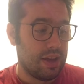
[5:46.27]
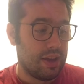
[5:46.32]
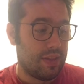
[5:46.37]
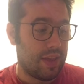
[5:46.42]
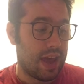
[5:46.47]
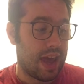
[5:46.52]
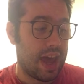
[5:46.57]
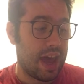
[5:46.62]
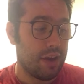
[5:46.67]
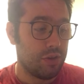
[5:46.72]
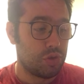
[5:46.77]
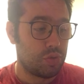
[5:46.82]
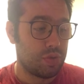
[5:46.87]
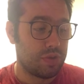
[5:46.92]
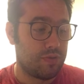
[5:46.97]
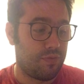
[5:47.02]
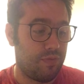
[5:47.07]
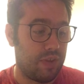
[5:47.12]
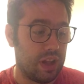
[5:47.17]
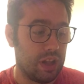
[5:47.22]
Their house
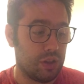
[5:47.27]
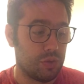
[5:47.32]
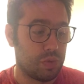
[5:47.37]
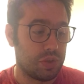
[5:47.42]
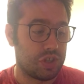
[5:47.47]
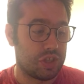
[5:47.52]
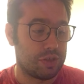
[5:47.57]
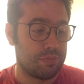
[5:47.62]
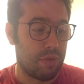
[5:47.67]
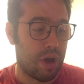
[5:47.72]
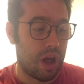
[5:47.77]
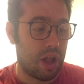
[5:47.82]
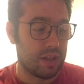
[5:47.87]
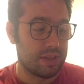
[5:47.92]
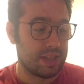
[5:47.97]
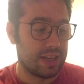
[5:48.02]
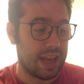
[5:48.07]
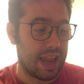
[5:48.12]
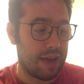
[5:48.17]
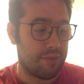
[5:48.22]
was filled with
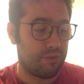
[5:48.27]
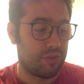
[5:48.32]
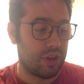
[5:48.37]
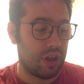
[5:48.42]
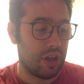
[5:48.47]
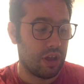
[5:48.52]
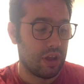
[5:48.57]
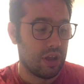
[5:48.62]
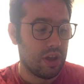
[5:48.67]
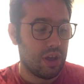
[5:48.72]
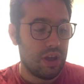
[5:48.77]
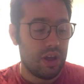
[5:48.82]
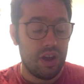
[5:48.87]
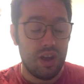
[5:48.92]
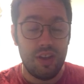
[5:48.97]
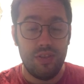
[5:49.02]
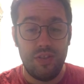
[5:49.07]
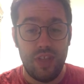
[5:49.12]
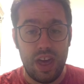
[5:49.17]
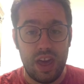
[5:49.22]
smiles and laughter,
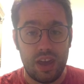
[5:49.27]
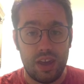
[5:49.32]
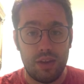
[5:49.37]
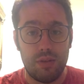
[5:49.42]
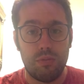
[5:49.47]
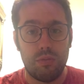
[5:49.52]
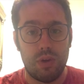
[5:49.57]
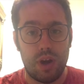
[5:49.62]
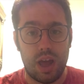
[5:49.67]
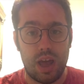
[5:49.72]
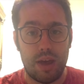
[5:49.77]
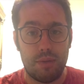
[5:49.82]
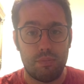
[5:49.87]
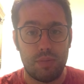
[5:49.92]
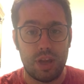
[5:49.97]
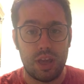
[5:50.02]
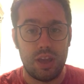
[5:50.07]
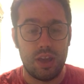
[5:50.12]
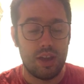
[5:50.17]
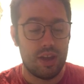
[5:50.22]
and they were
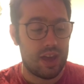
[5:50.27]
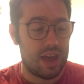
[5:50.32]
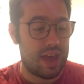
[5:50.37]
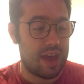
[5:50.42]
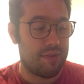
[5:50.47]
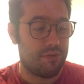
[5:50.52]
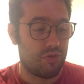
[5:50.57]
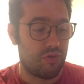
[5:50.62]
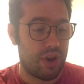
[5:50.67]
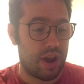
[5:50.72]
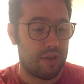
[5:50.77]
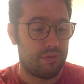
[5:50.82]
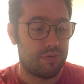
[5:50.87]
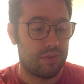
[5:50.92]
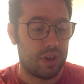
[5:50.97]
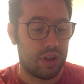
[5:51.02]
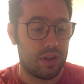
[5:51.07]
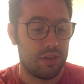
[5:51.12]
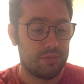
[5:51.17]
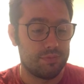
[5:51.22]
happy ever
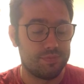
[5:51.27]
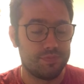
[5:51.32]
after.